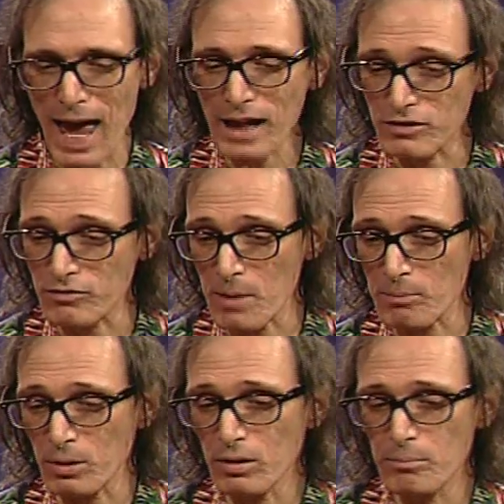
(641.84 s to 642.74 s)
active
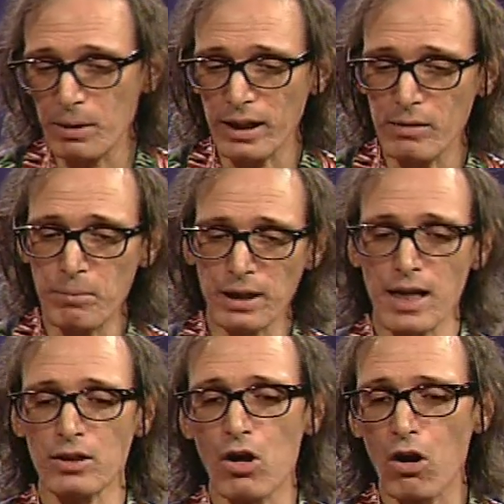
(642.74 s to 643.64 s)
member. But
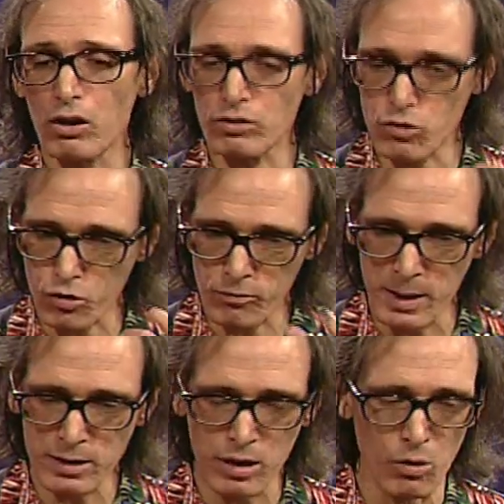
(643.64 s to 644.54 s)
then Carl drove
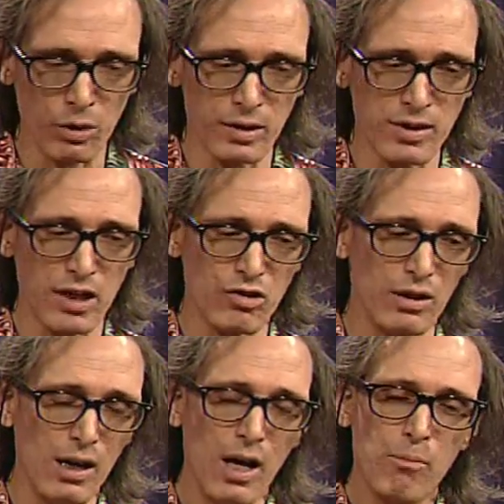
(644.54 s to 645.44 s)
me into the
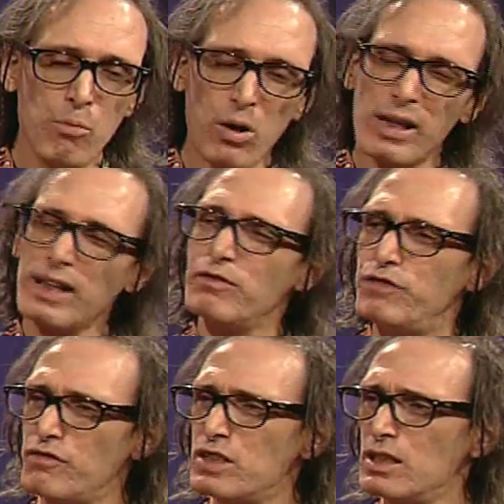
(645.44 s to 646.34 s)
organization more like
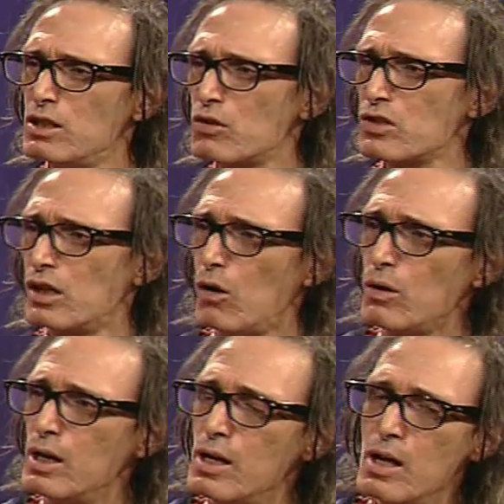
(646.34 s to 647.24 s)
15 years ago.